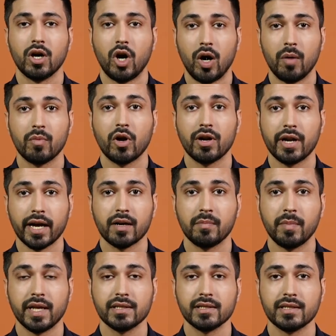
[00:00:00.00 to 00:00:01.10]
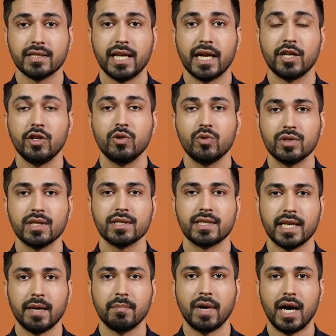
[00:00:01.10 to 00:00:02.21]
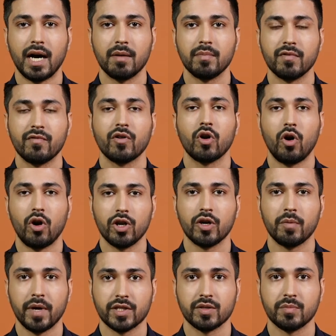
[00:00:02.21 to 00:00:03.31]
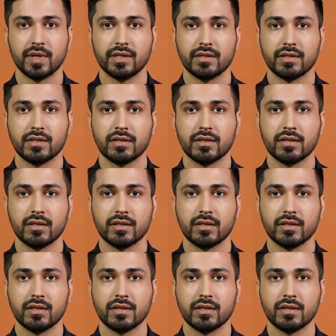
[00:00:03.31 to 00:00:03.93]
Omron recommends that you use the same arm for all your measurements.